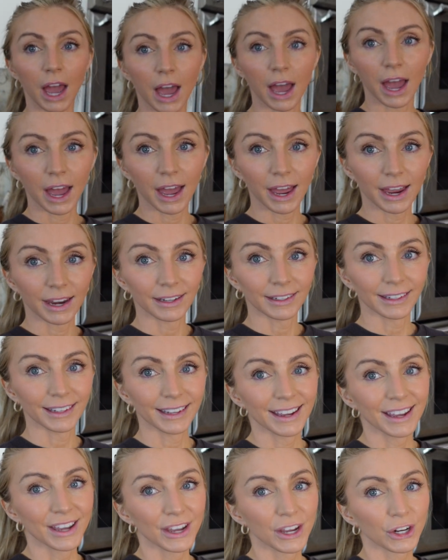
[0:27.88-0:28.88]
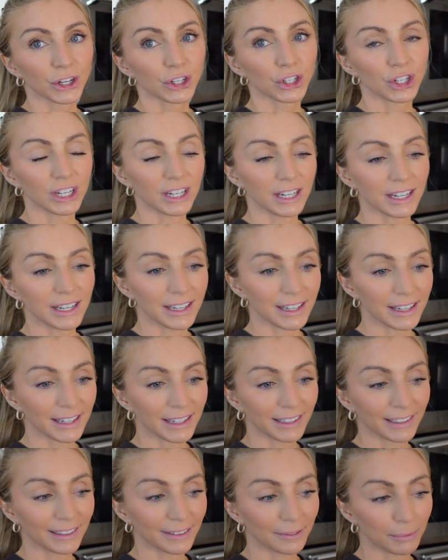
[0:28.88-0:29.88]
and
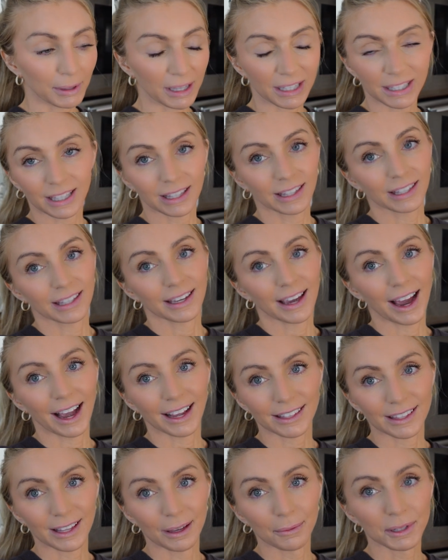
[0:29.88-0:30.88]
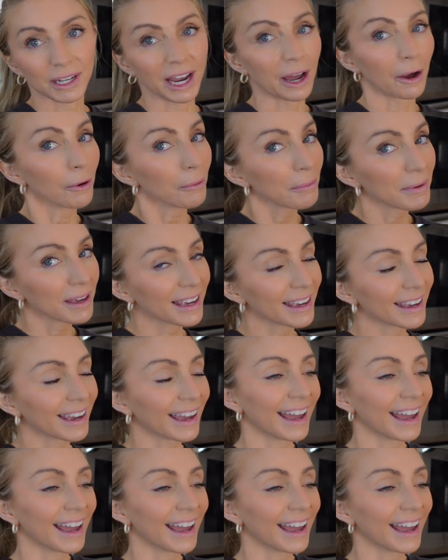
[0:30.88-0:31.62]
she basically asked them to help me,